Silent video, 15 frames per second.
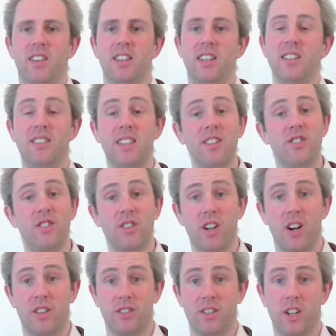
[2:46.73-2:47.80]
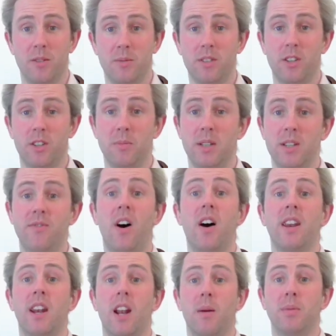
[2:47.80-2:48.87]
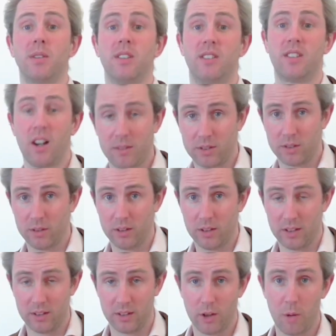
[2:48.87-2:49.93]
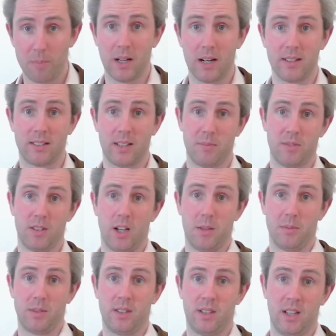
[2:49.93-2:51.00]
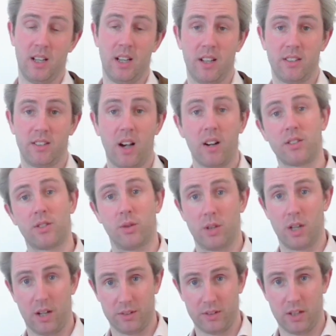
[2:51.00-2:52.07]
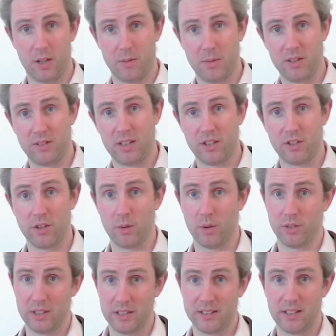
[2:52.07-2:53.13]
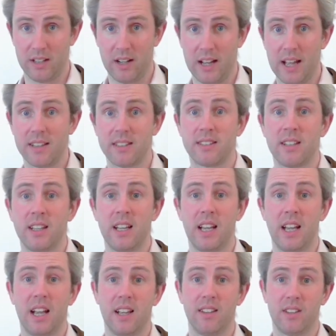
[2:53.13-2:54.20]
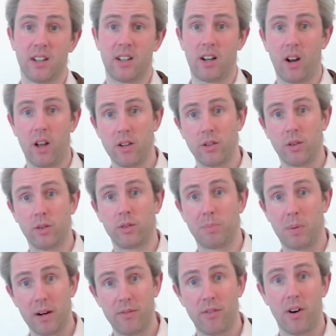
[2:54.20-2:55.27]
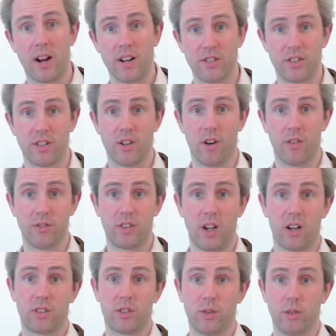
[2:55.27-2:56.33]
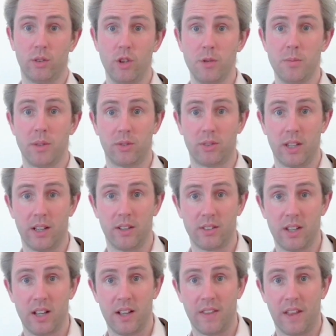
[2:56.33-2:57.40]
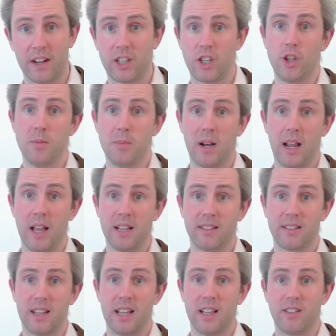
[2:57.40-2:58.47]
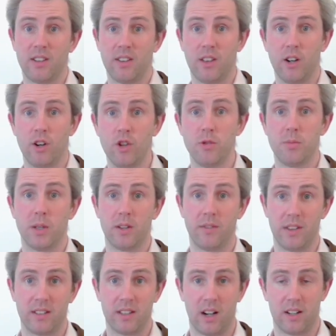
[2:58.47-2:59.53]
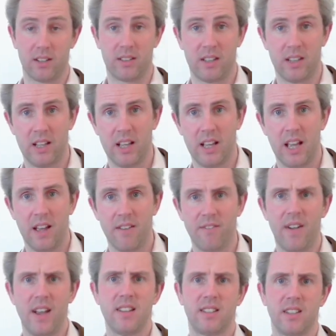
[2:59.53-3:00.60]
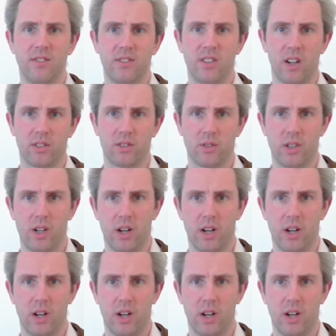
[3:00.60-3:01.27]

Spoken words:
The in situ carcinomas can be divided up into ductal and lobular subtypes. Ductal carcinoma in situ, or DCIS, is a clonal proliferation of ductal luminal cells that accumulate into the lumen of the duct. Invasive ductal